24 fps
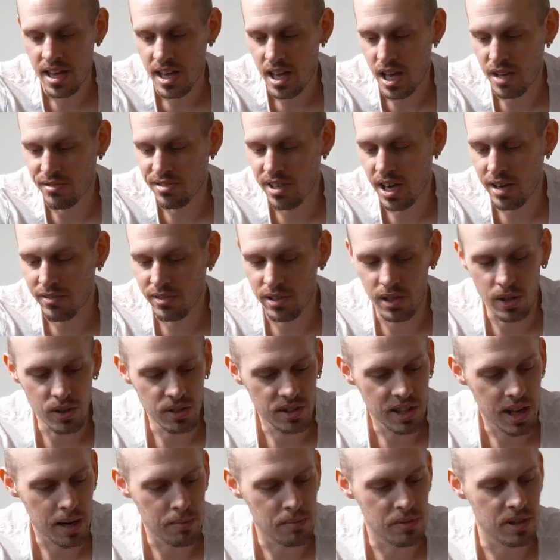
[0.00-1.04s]
If you have an old
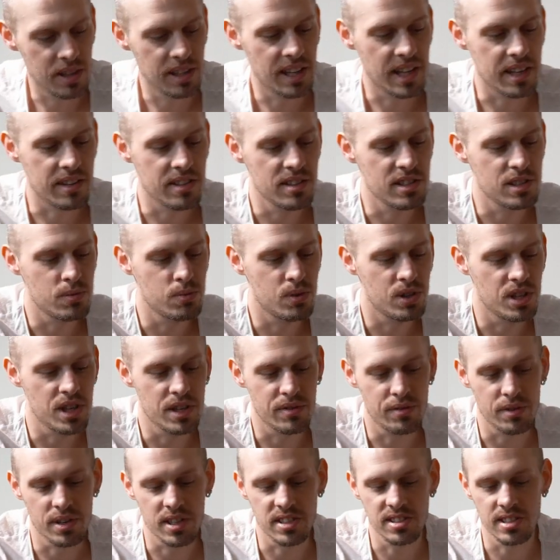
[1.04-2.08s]
camera like this one here,
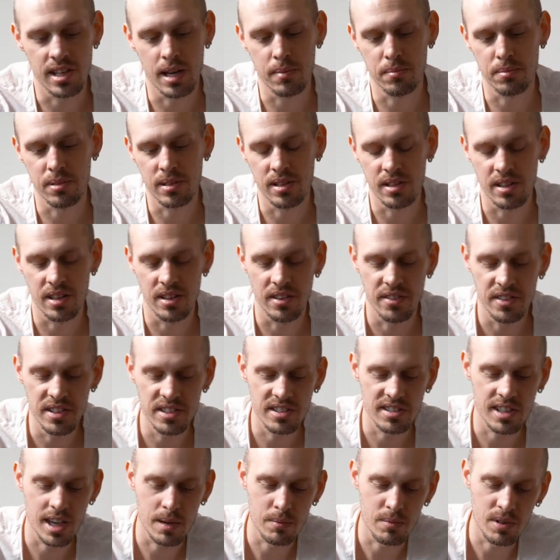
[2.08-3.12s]
for example, these
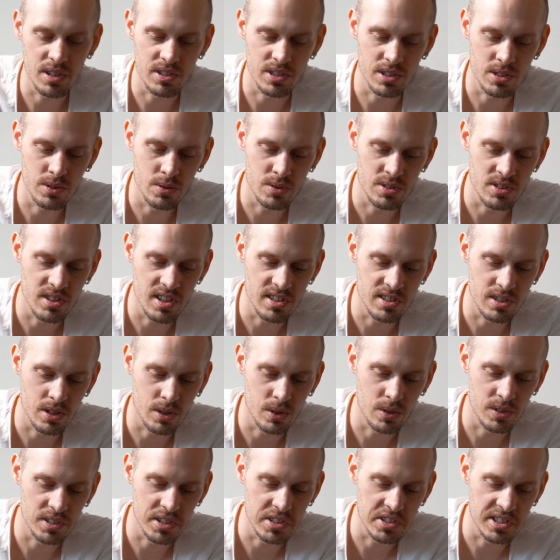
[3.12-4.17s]
cameras use this
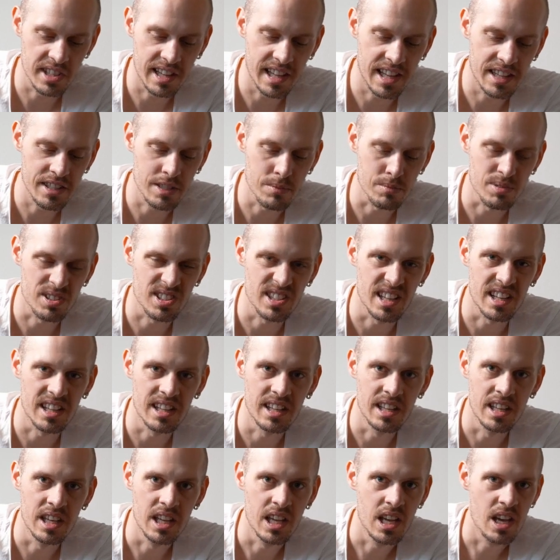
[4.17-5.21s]
old selenium cell,